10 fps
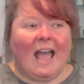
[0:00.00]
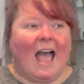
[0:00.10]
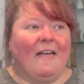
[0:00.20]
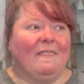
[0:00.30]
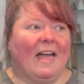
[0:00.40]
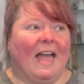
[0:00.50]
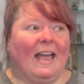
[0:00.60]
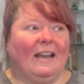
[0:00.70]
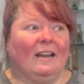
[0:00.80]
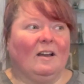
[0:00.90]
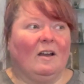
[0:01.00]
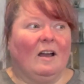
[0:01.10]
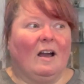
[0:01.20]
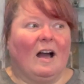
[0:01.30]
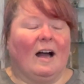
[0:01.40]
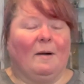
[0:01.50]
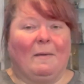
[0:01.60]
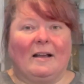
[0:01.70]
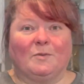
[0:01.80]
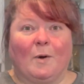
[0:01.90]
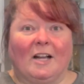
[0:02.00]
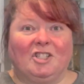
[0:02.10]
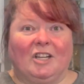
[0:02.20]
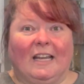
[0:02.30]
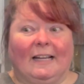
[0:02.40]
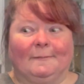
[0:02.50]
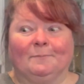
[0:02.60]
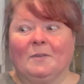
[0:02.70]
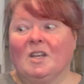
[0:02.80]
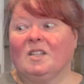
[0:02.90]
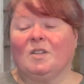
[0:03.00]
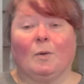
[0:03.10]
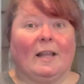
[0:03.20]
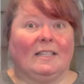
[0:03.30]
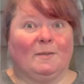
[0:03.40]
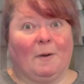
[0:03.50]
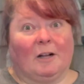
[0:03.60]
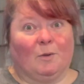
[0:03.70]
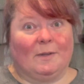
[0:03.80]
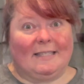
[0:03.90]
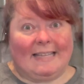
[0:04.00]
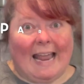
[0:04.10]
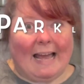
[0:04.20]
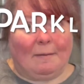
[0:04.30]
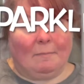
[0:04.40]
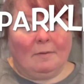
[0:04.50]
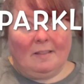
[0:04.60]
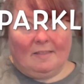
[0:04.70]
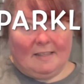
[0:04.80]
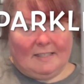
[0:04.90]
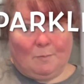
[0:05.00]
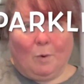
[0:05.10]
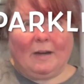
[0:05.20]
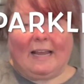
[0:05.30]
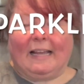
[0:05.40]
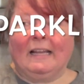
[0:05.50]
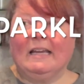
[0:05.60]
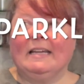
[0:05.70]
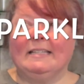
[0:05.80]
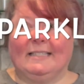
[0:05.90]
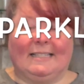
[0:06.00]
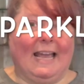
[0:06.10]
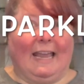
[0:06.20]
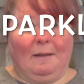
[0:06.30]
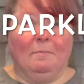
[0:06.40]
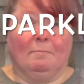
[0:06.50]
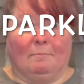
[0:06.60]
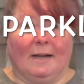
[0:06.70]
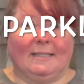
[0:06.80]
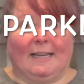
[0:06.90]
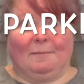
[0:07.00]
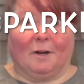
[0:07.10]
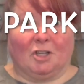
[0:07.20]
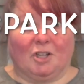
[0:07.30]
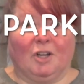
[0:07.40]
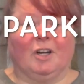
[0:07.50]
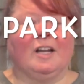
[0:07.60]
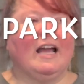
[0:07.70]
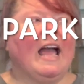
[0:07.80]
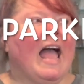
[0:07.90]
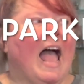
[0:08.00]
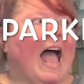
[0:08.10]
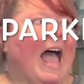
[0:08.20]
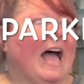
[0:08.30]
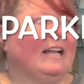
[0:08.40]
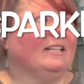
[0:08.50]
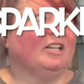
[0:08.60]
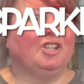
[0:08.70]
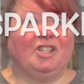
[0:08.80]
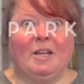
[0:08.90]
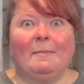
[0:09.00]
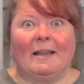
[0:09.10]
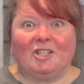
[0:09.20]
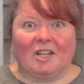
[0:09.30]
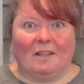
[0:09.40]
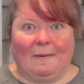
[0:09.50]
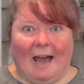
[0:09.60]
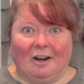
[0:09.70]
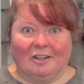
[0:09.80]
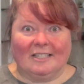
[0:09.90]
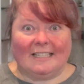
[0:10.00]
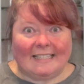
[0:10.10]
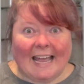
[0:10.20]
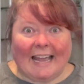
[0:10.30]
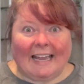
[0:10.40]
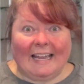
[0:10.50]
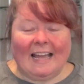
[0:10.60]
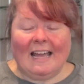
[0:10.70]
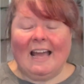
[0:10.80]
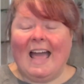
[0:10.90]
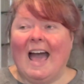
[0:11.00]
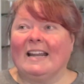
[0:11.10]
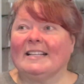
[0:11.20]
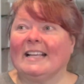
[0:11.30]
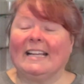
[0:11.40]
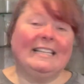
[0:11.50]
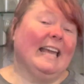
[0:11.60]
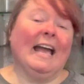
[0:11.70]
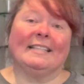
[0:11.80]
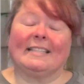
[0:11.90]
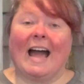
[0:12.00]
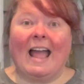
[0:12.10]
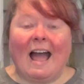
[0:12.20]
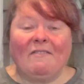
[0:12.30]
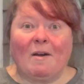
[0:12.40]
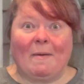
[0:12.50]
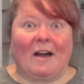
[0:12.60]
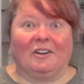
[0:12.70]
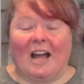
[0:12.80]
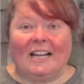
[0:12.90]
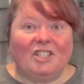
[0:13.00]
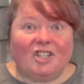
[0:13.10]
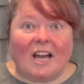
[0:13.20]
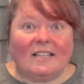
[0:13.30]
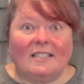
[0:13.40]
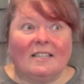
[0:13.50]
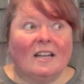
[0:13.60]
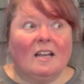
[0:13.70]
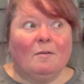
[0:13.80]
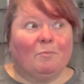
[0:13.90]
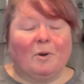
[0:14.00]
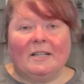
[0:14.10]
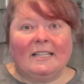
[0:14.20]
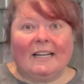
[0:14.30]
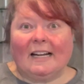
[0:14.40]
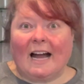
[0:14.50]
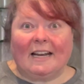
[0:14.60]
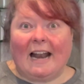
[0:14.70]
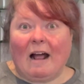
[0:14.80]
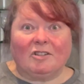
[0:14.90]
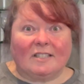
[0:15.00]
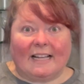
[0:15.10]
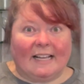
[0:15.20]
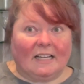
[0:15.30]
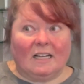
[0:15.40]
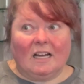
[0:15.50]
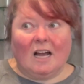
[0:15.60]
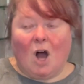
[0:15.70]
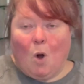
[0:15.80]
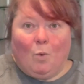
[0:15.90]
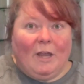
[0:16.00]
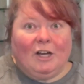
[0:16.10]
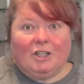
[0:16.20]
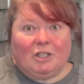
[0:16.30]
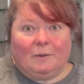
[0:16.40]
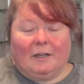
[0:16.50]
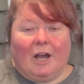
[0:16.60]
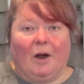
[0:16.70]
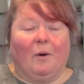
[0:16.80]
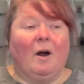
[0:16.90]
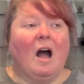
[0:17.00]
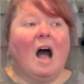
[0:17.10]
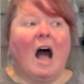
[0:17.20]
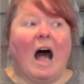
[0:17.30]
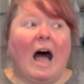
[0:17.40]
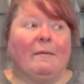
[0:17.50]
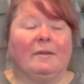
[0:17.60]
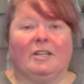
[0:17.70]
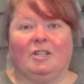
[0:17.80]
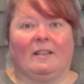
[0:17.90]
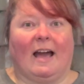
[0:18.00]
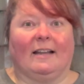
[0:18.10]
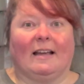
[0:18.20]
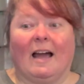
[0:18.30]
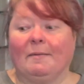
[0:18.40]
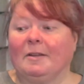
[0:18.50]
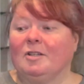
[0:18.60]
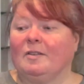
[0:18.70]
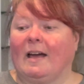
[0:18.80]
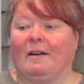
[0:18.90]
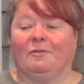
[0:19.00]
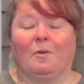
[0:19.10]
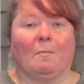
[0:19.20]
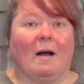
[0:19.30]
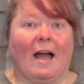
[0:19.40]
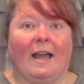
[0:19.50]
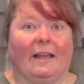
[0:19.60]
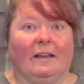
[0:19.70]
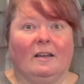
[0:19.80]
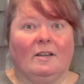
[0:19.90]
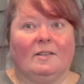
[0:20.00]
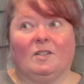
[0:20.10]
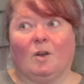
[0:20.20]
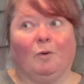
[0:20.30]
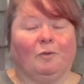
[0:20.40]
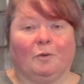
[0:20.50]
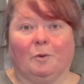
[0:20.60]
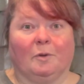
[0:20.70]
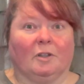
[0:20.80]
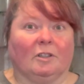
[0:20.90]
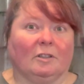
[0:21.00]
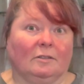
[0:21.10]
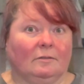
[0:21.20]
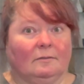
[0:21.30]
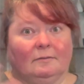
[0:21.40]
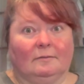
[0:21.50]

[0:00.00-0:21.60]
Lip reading: And then I was watching So Let's Sparkle with Sam this morning, today, Monday, March 3rd. And she mentioned the pattern today. And I was like, yes, I have that pattern. I just printed and cut it out just a week or 2 ago. I'm gonna do that. I'm gonna do that for my So Frugal,